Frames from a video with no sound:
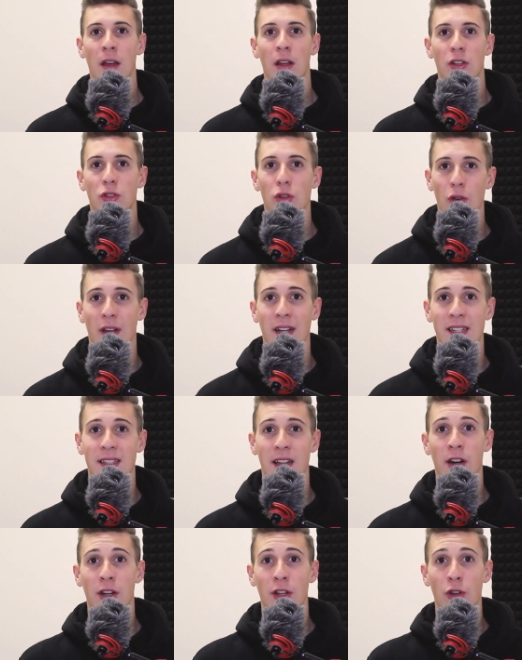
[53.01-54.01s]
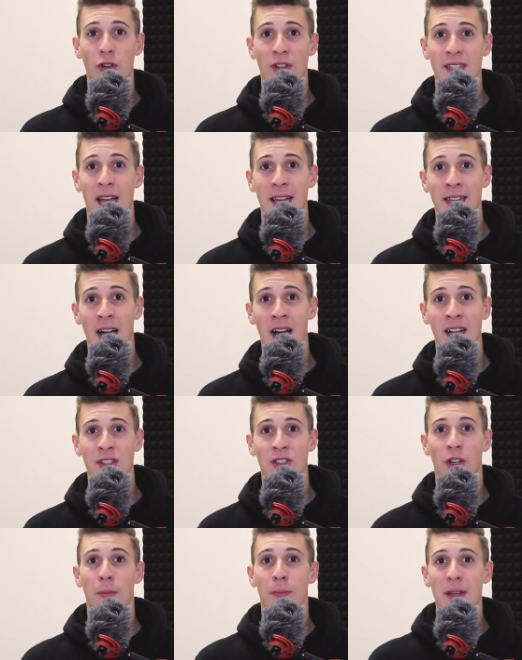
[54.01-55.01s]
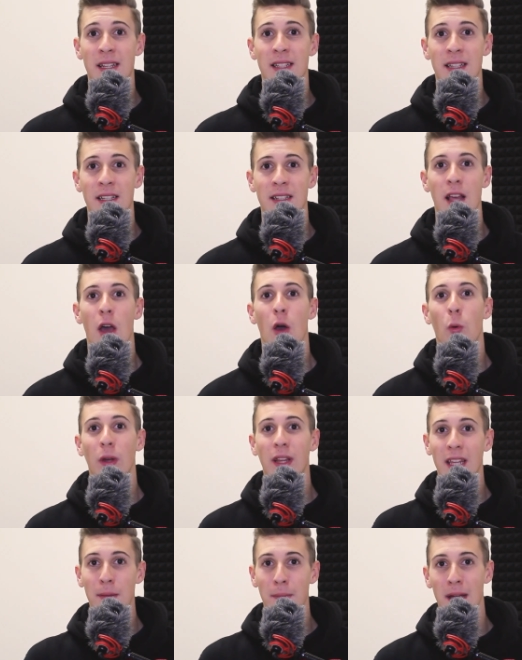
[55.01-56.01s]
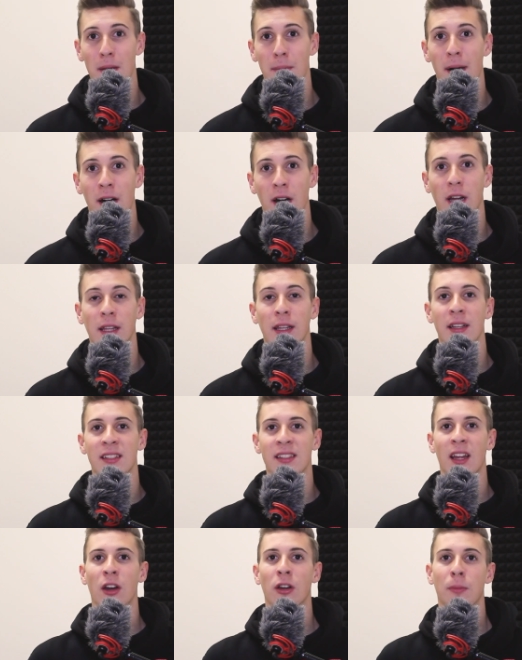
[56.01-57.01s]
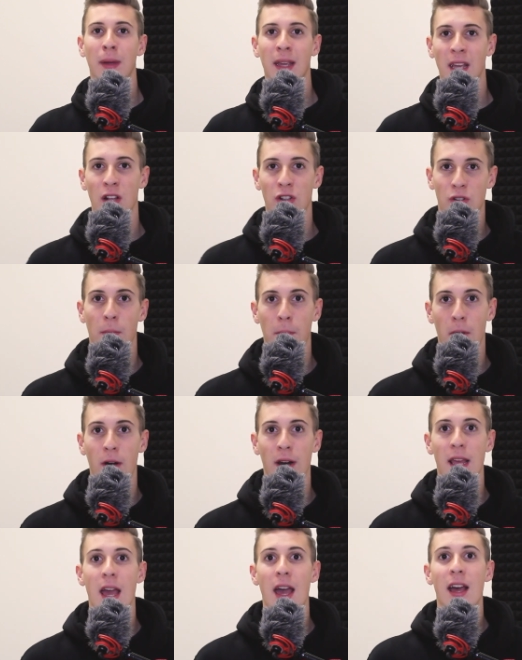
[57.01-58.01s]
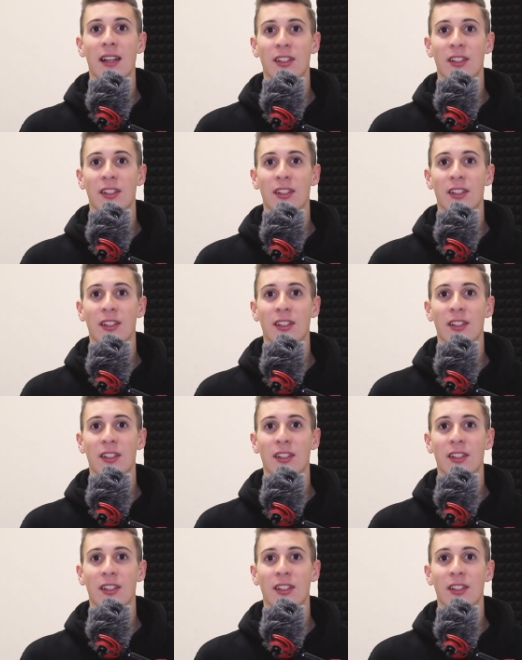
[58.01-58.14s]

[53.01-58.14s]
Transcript: So you can start your side hustle business with email marketing, start making some money,